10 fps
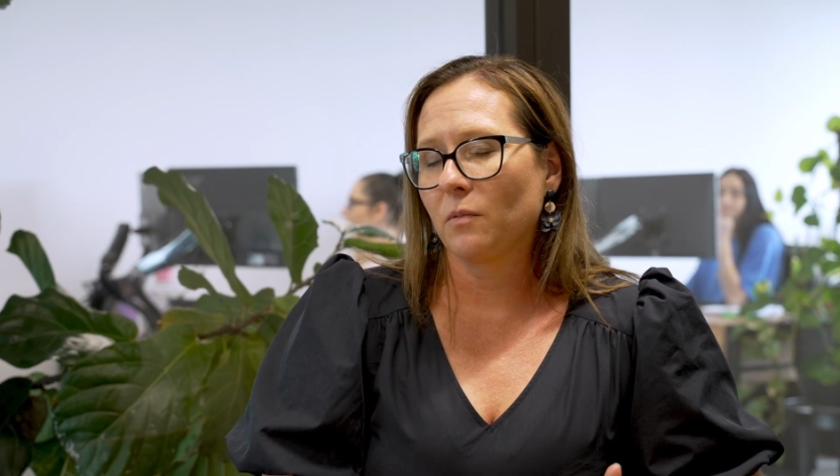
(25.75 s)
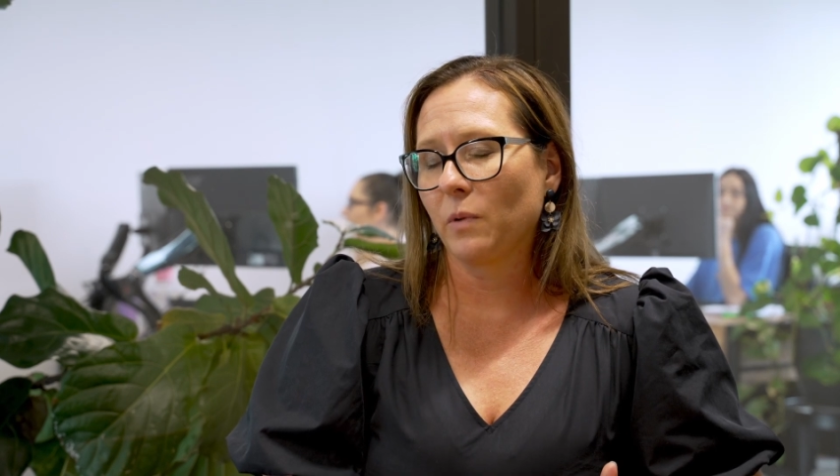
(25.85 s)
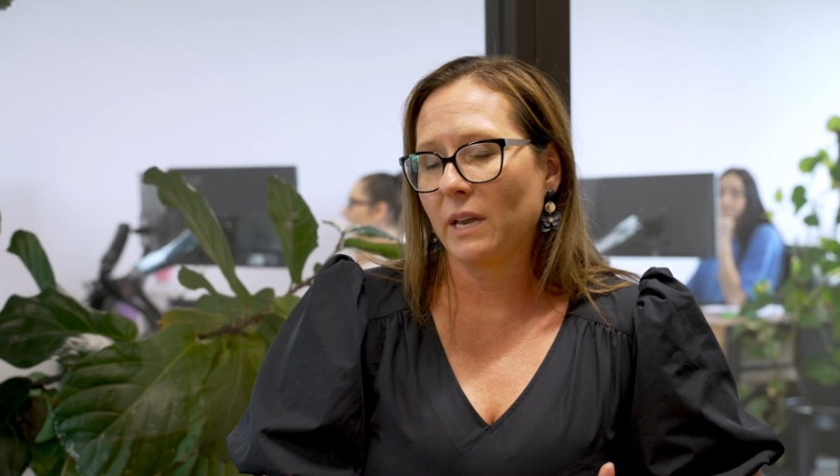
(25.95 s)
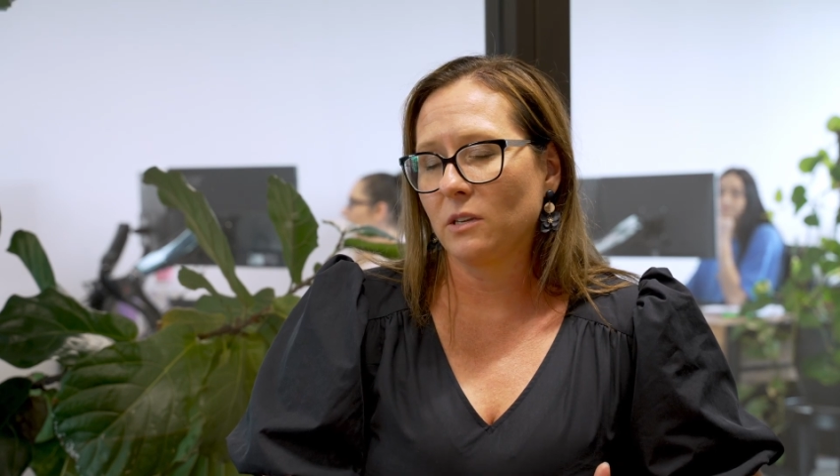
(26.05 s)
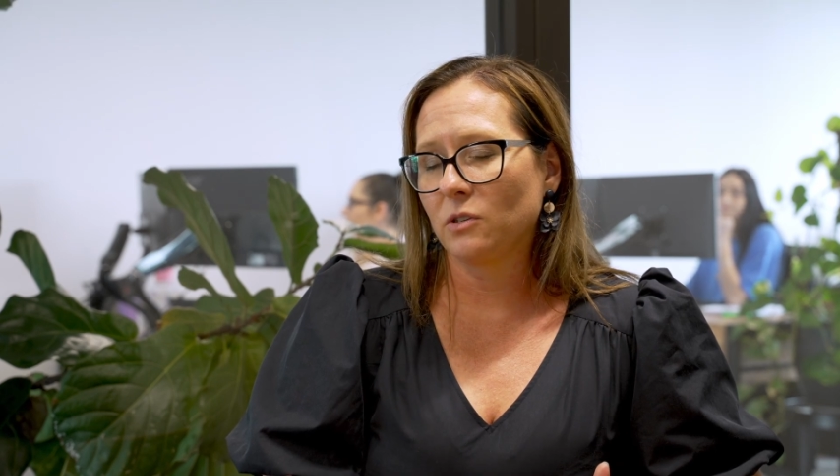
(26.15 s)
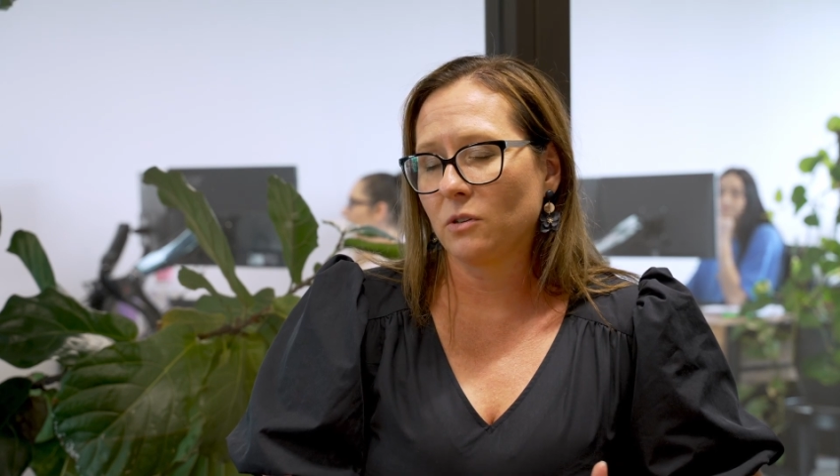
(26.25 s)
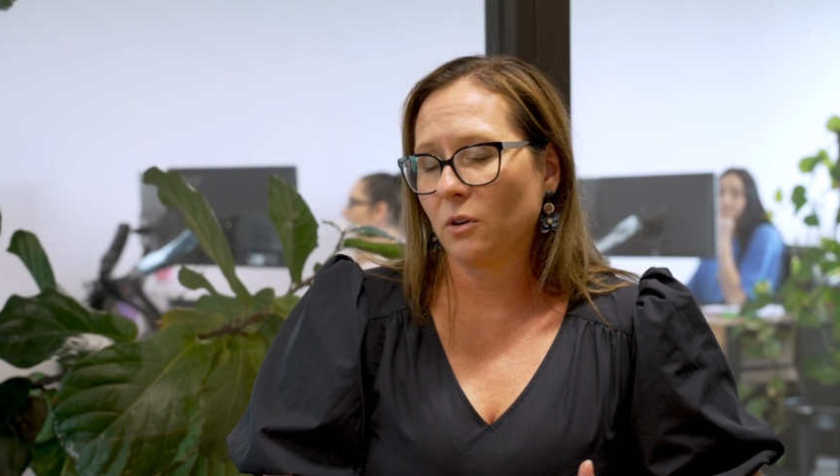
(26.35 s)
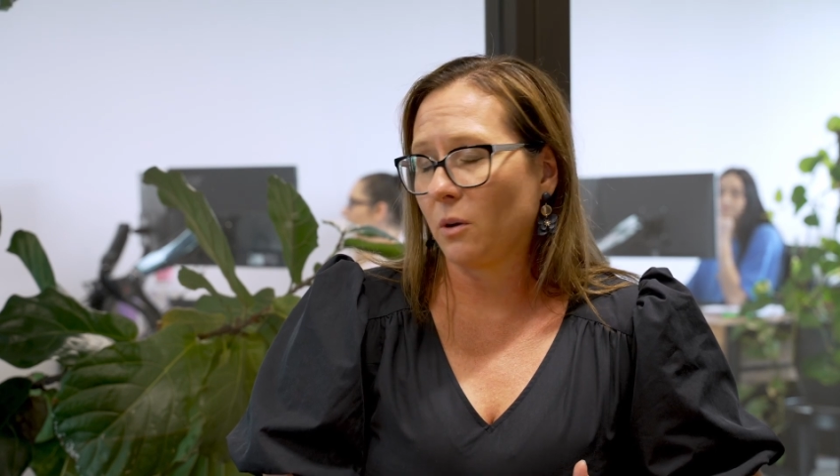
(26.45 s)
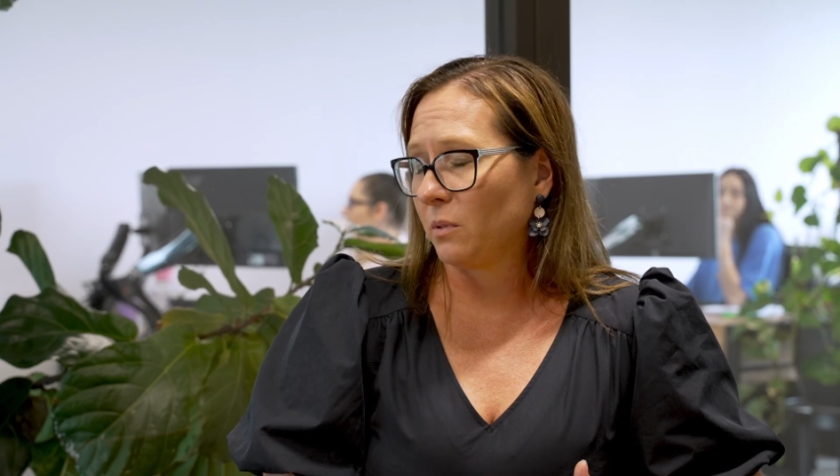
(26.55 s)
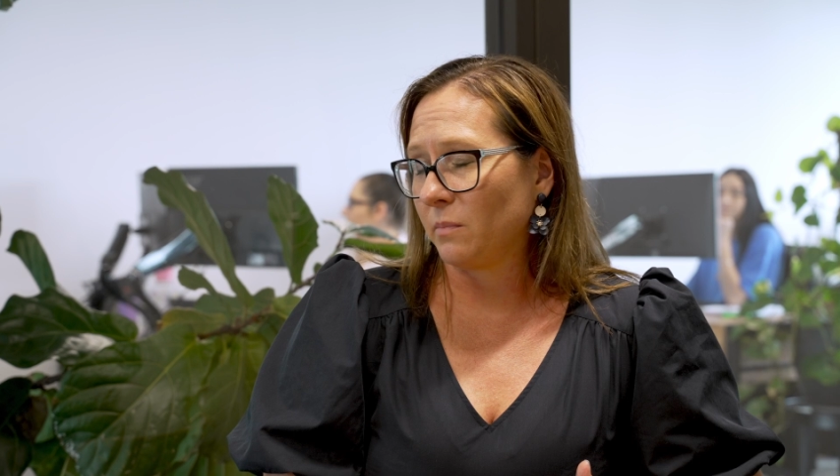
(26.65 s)
We do
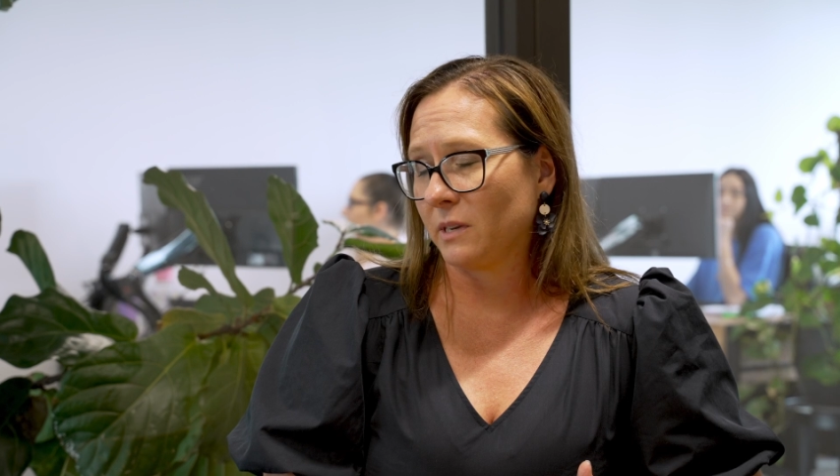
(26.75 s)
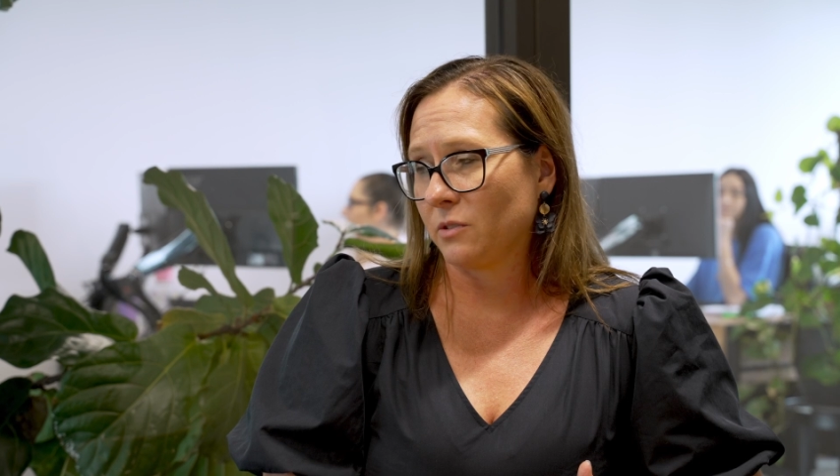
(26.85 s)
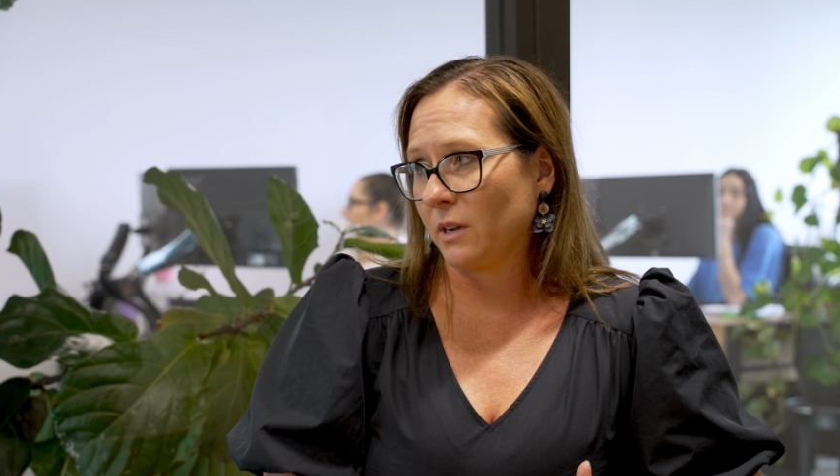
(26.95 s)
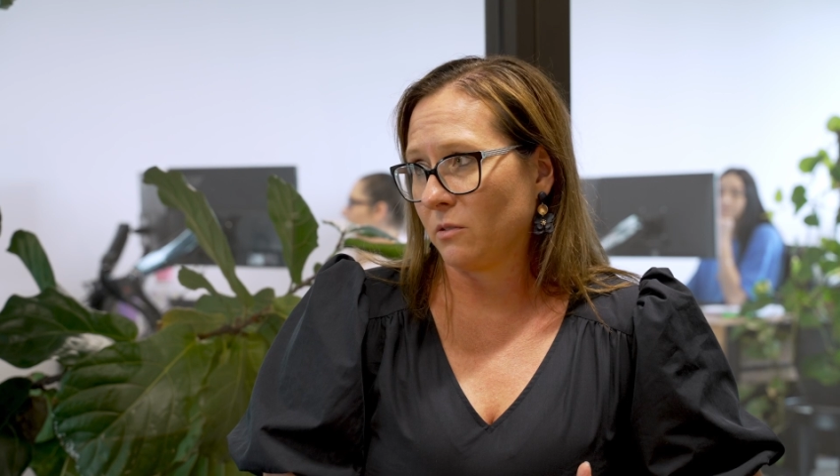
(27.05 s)
complimentary